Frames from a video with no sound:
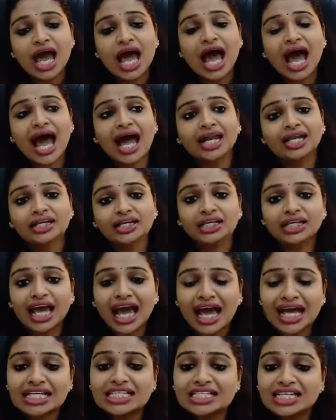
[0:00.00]
And
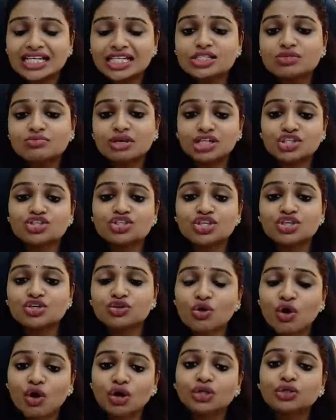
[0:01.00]
as he has mentioned,
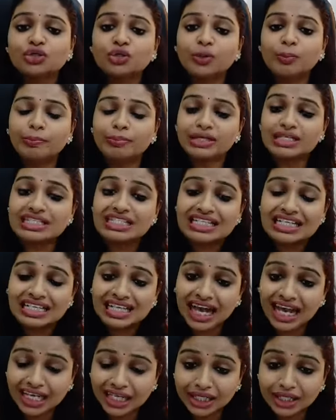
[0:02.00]
not to
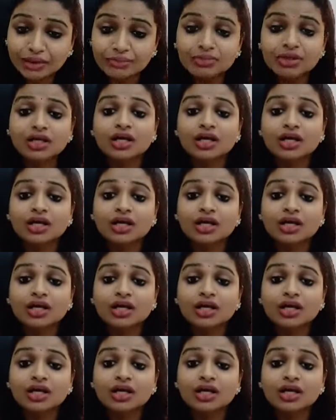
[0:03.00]
prescribe